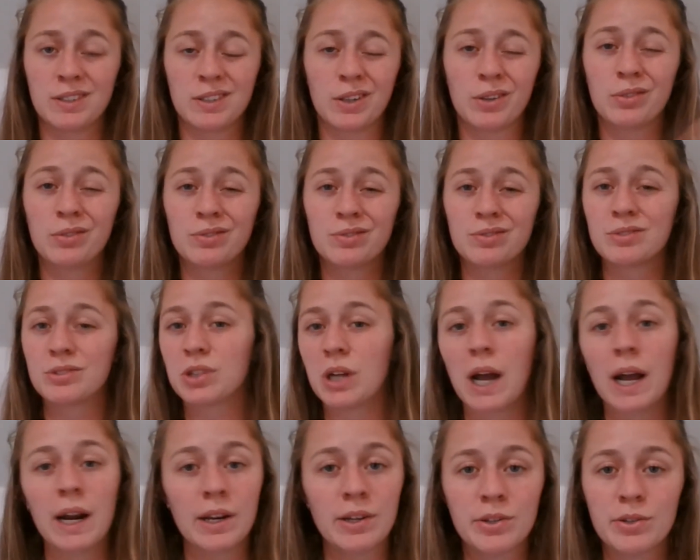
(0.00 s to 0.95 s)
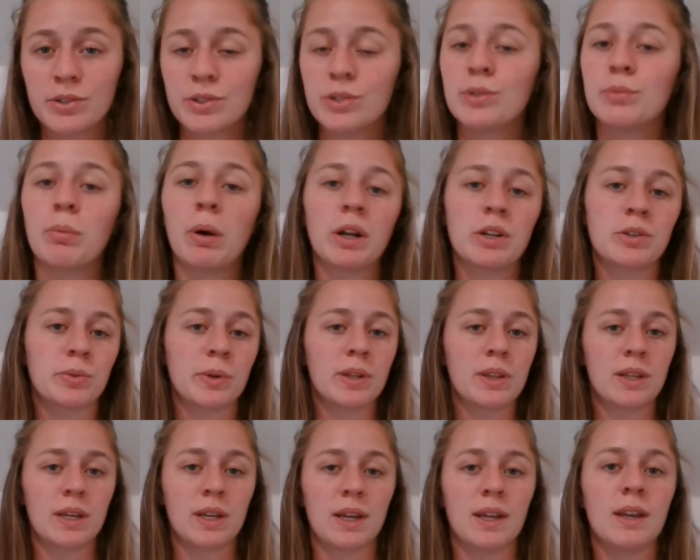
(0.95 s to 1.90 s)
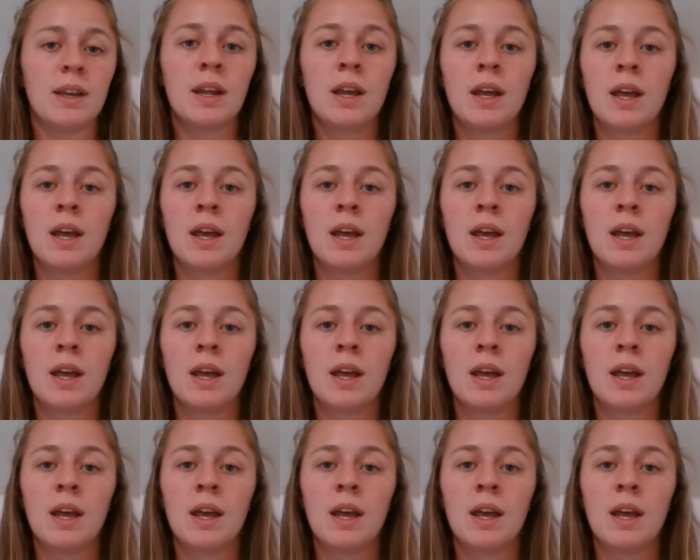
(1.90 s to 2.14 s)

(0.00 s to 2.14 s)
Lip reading: Don't try to do too much with it.